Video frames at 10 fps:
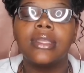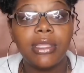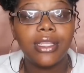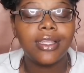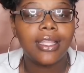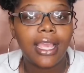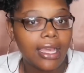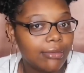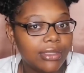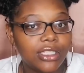It looking like
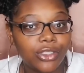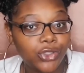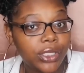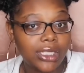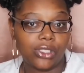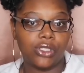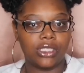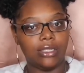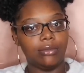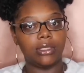I'm in a trance or
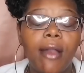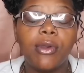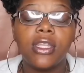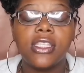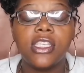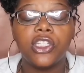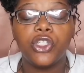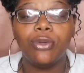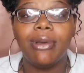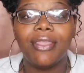something. I'm gonna tell
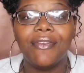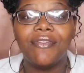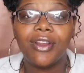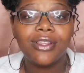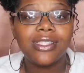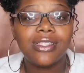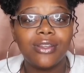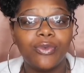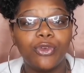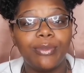you about the first
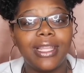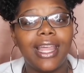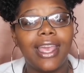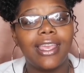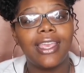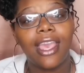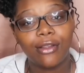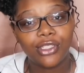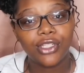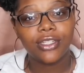roommate I
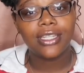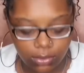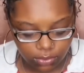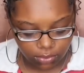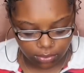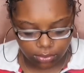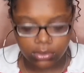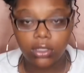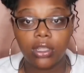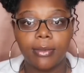encountered. Ooh,
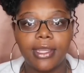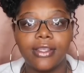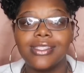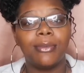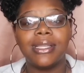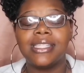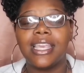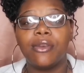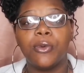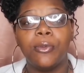don't look at my nails. My
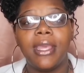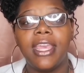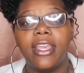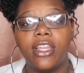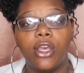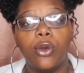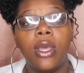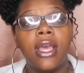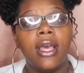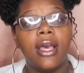second roommate, you know,
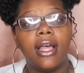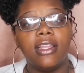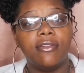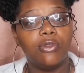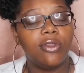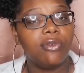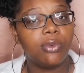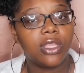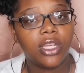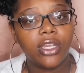I loved living
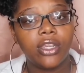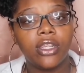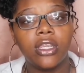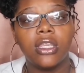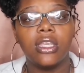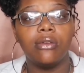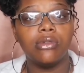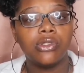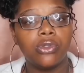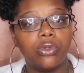with her. It
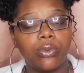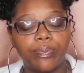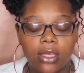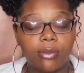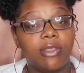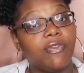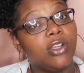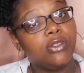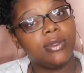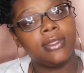was cool. But the
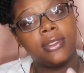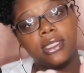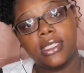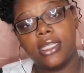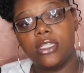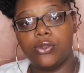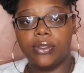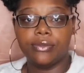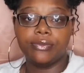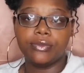first one, let's get to
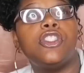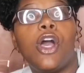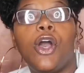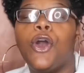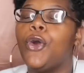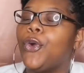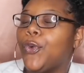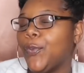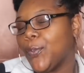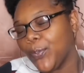it.
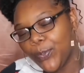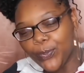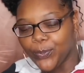So